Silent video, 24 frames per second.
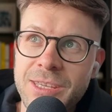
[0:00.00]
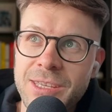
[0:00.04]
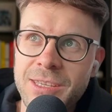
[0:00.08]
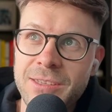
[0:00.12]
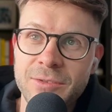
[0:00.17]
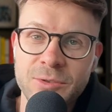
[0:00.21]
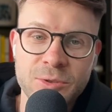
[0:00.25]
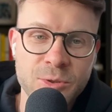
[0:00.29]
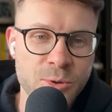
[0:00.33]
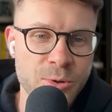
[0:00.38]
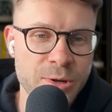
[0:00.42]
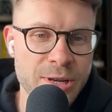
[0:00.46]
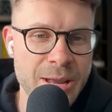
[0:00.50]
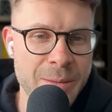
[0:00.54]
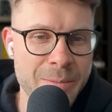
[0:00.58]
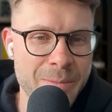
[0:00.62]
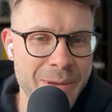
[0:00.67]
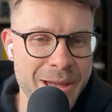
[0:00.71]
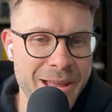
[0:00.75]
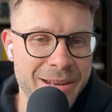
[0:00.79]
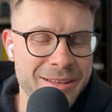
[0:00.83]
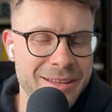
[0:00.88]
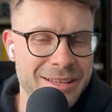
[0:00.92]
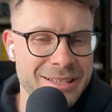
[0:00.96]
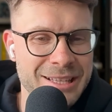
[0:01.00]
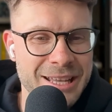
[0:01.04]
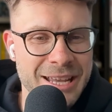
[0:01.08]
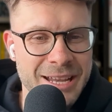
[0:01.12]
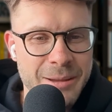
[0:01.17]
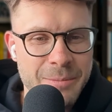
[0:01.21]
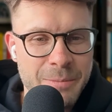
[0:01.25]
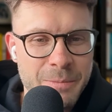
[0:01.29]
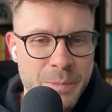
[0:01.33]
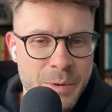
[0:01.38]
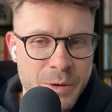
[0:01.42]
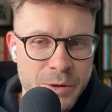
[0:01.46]
is truly embedded as like
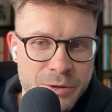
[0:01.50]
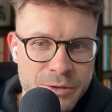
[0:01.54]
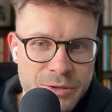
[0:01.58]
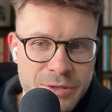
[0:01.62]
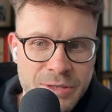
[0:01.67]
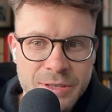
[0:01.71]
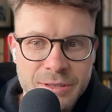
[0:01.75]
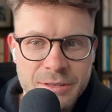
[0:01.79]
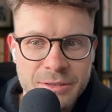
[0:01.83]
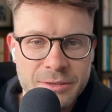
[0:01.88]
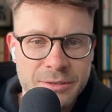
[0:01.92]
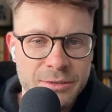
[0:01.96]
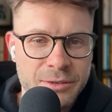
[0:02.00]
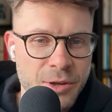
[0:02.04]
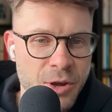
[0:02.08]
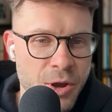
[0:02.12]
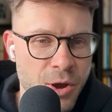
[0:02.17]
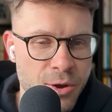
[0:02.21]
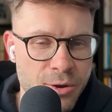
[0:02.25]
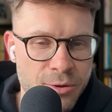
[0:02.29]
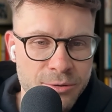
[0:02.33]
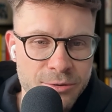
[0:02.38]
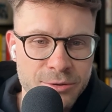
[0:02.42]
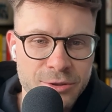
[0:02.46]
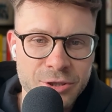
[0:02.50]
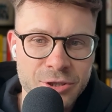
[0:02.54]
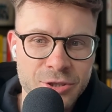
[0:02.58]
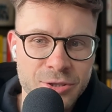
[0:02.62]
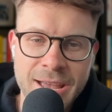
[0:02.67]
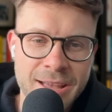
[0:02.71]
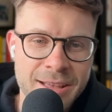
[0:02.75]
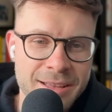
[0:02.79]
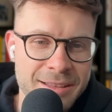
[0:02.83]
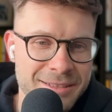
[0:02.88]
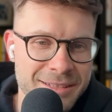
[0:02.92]
a personal coach,